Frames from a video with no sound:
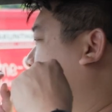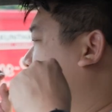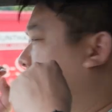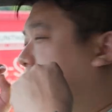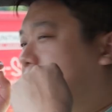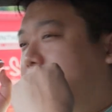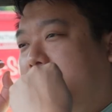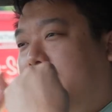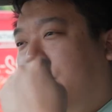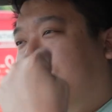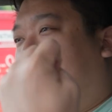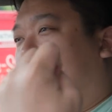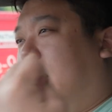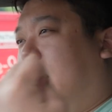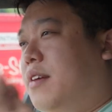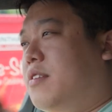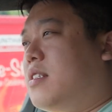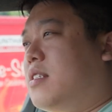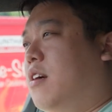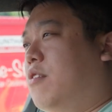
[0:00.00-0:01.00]
It's a different
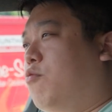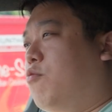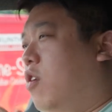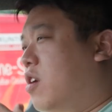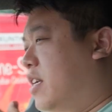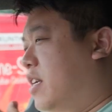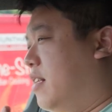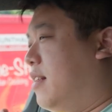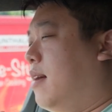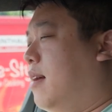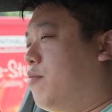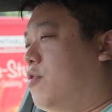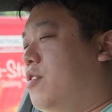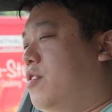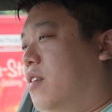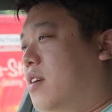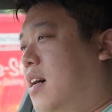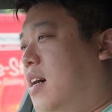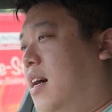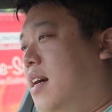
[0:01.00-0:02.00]
lifestyle. Walking up to
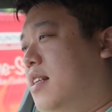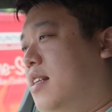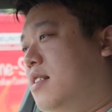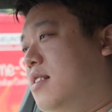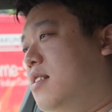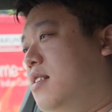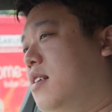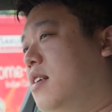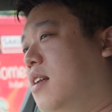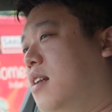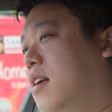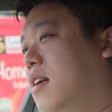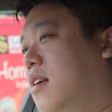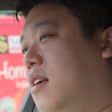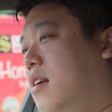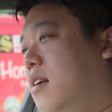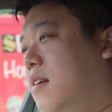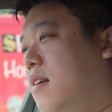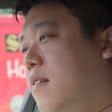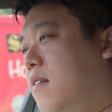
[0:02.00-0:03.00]
your car and seeing like,
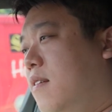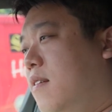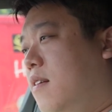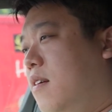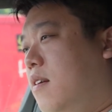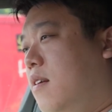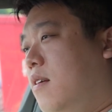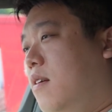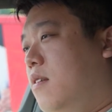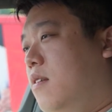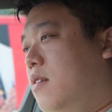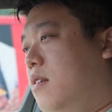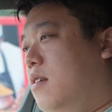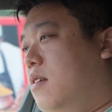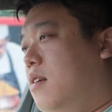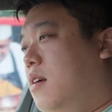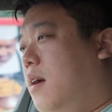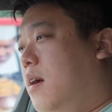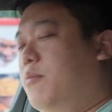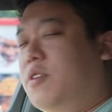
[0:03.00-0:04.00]

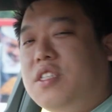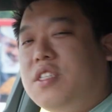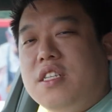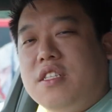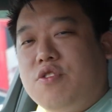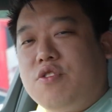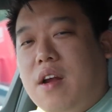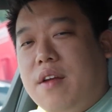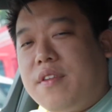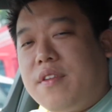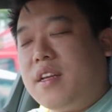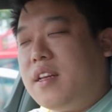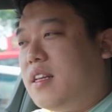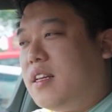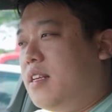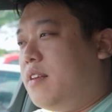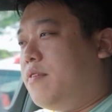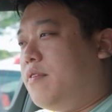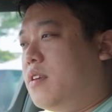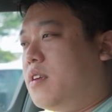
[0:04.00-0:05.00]
I'm not just driving an
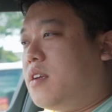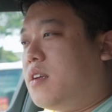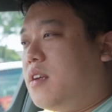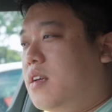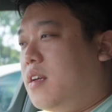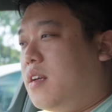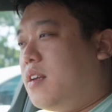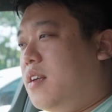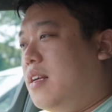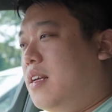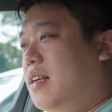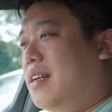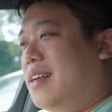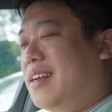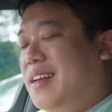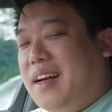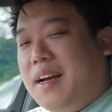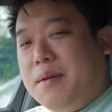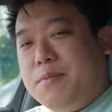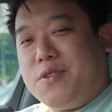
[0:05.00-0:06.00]
EV,
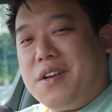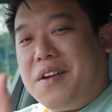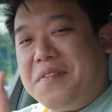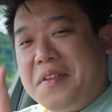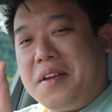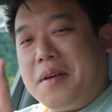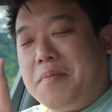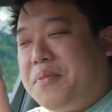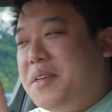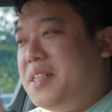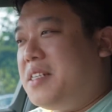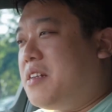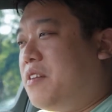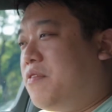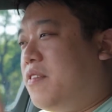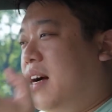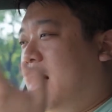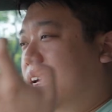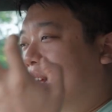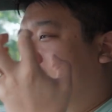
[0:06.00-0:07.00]
I'm driving a piece
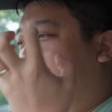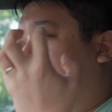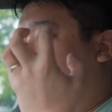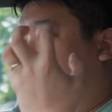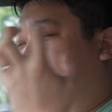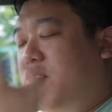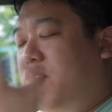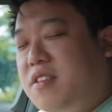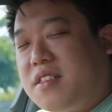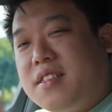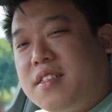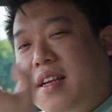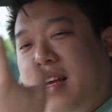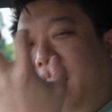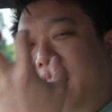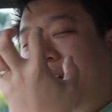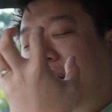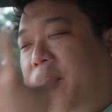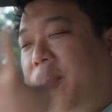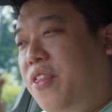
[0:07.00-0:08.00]
of art. It looks
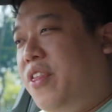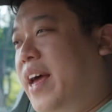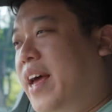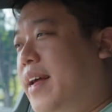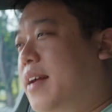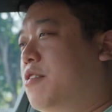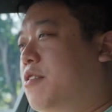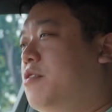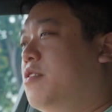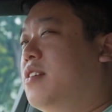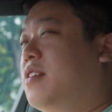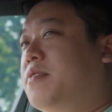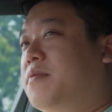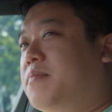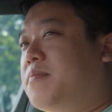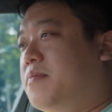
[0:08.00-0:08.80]
that good.